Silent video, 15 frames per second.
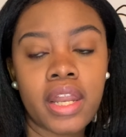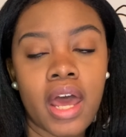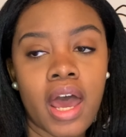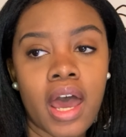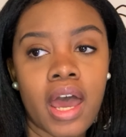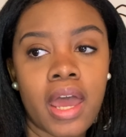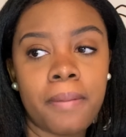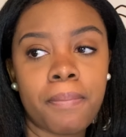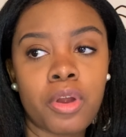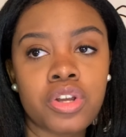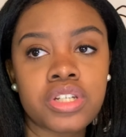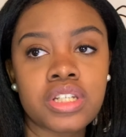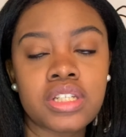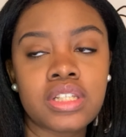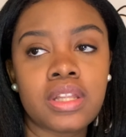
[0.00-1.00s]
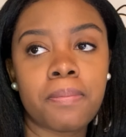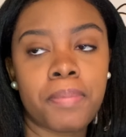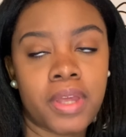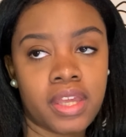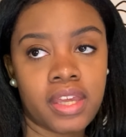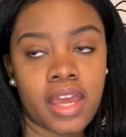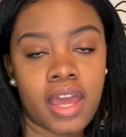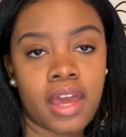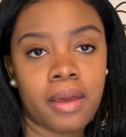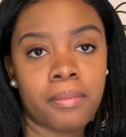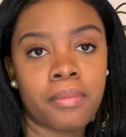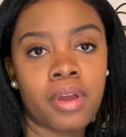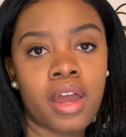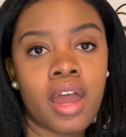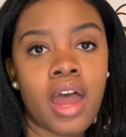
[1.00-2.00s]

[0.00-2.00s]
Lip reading: I purchased the PM,